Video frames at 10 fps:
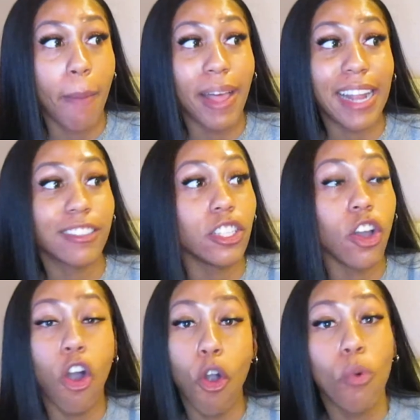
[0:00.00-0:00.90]
Like, that's the
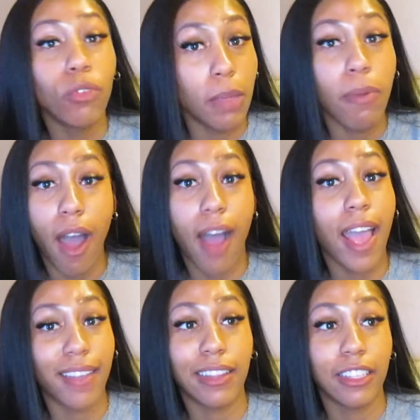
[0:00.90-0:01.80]
only
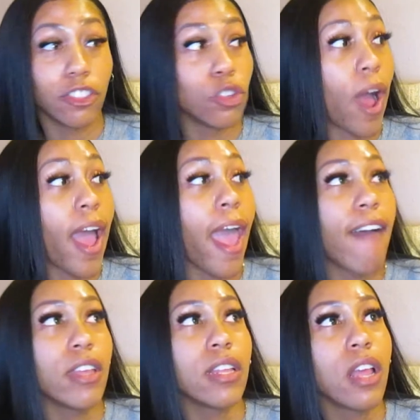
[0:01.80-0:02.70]
podcast I've listened to. I
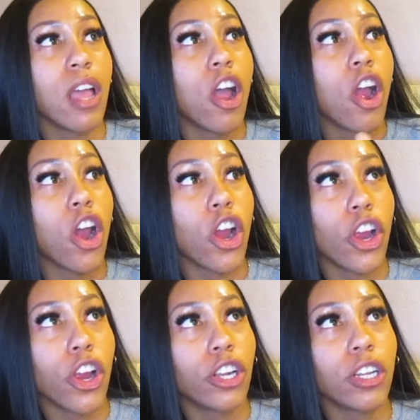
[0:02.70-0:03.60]
haven't
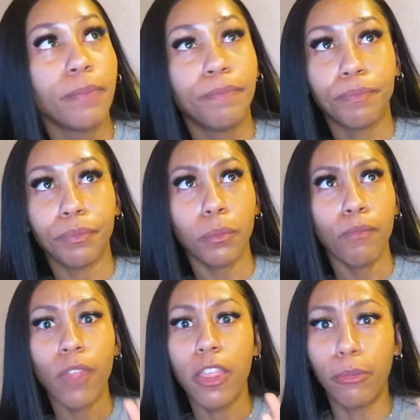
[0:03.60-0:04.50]
heard
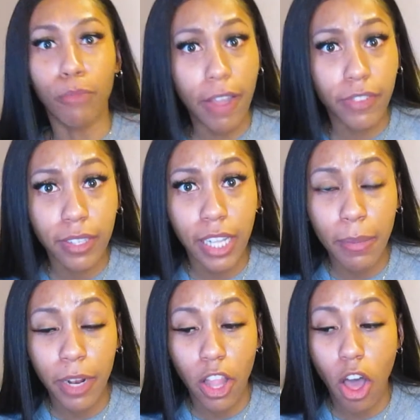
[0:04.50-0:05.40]
The Breakfast Club in
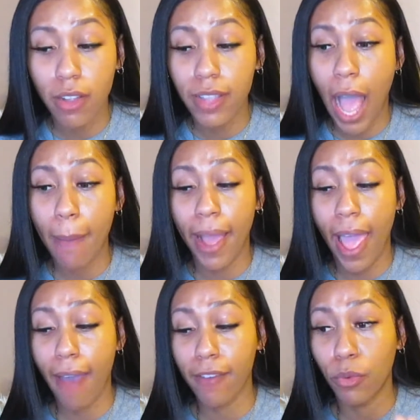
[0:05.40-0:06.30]
a long time. I
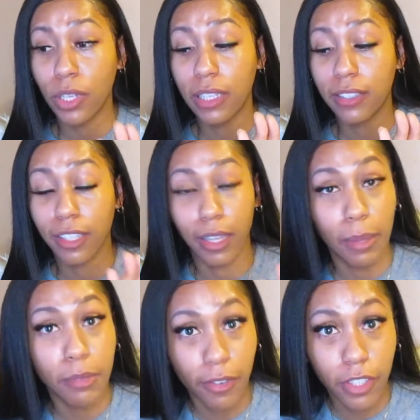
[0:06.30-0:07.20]
haven't really listened to Lip
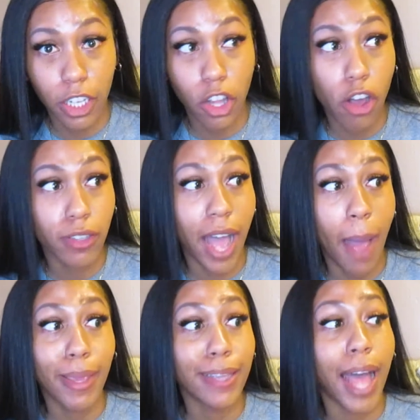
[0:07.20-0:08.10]
Service in a long time
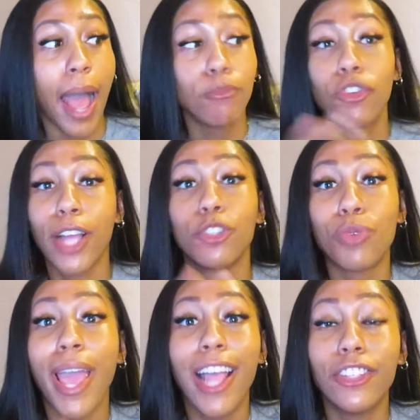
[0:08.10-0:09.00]
because I'm trying to
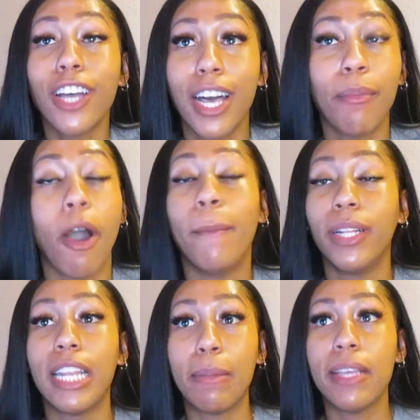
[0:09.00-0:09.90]
catch up on Bully
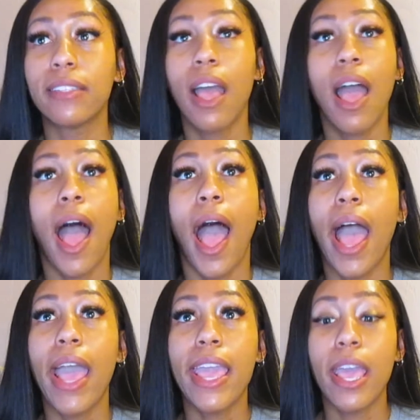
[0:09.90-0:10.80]
and the Beast.
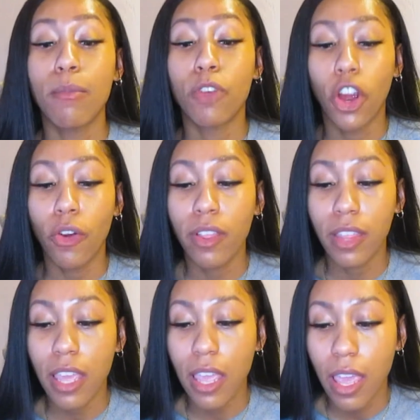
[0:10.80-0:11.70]
I am
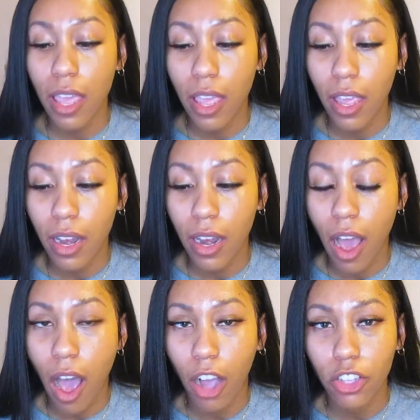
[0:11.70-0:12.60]
currently in
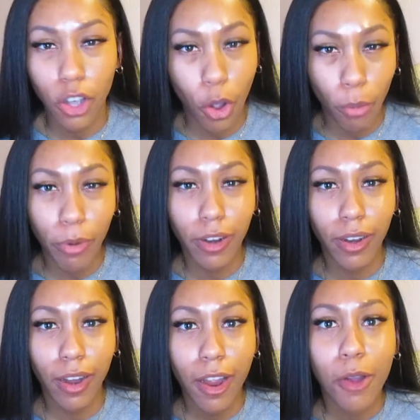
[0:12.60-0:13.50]
October
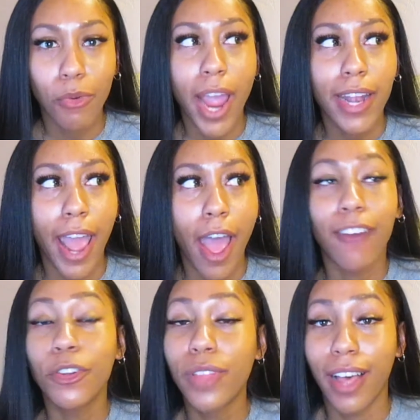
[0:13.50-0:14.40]
right now of
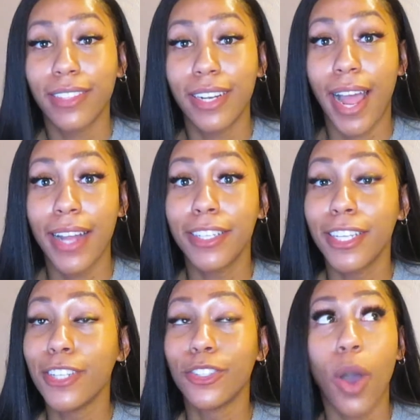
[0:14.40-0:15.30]

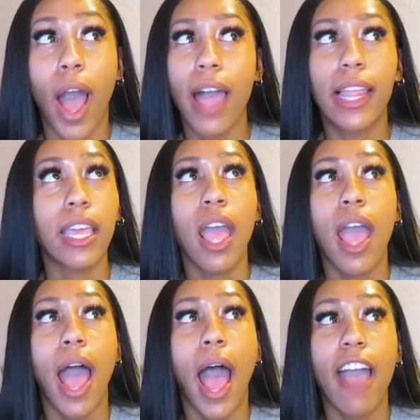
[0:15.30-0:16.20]
2019. So
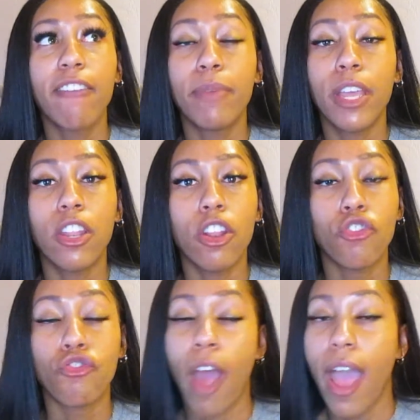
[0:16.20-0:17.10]
I've been
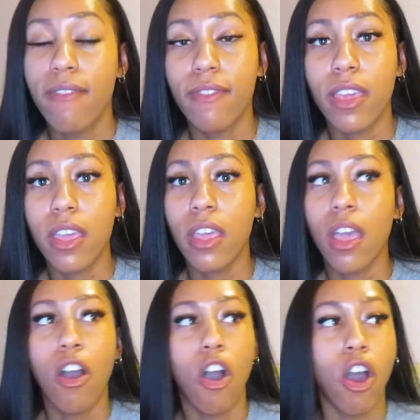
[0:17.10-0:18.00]
driving
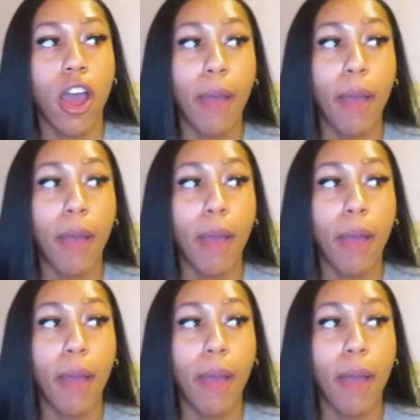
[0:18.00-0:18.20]
on.